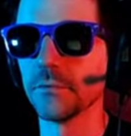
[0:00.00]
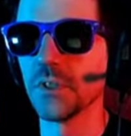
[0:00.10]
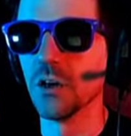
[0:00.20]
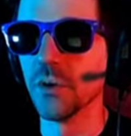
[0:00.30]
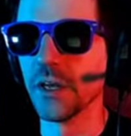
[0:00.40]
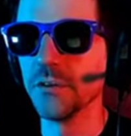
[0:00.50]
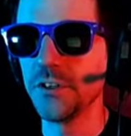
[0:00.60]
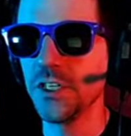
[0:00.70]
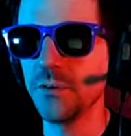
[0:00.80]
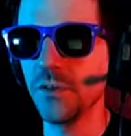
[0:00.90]
Yo,
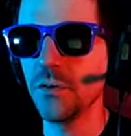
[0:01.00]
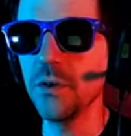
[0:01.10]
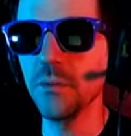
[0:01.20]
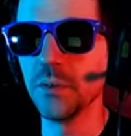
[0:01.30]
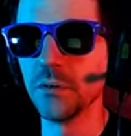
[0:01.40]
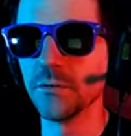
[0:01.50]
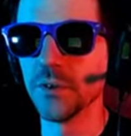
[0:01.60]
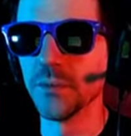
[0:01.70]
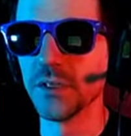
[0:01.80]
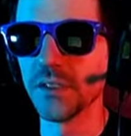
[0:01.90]
energy absorb?
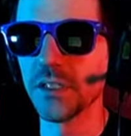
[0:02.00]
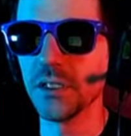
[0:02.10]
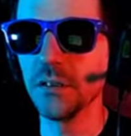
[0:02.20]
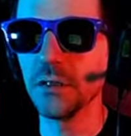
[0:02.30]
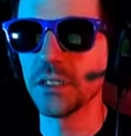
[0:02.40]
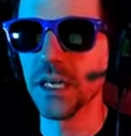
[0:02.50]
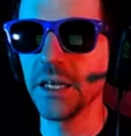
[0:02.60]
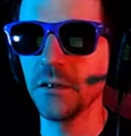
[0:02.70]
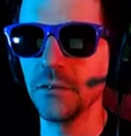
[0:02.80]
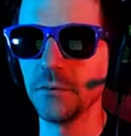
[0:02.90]
From the silk
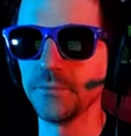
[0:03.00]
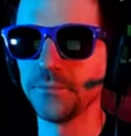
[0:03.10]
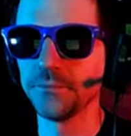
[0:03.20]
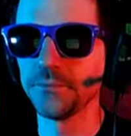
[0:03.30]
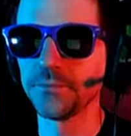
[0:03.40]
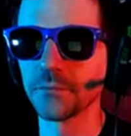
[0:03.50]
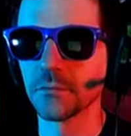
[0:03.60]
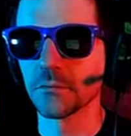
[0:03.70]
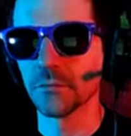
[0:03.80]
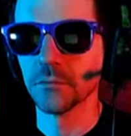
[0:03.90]
tail?
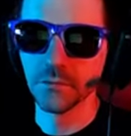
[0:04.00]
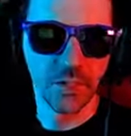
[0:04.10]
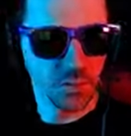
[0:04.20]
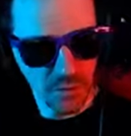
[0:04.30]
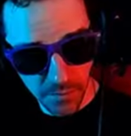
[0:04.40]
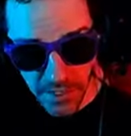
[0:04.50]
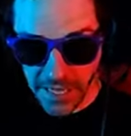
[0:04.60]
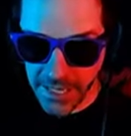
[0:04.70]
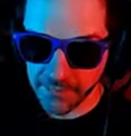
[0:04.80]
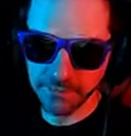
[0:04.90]
Absorb that.